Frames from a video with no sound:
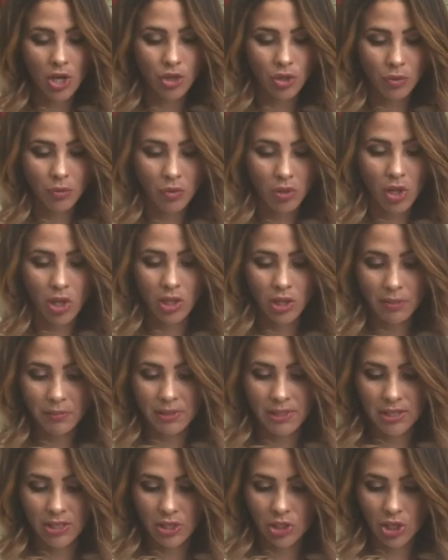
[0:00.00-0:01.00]
You will only
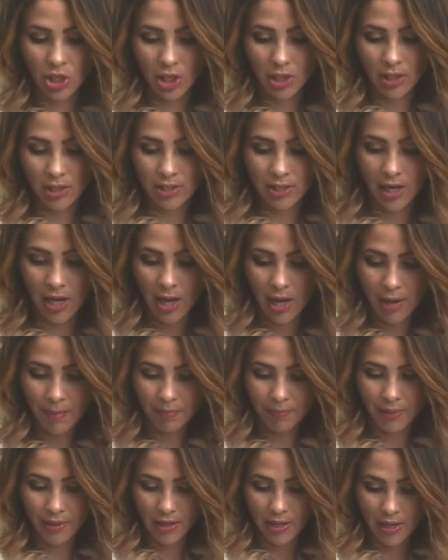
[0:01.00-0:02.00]
be stitching on the
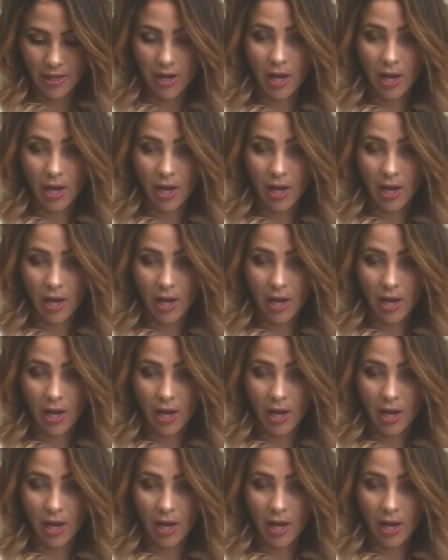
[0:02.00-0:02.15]
top,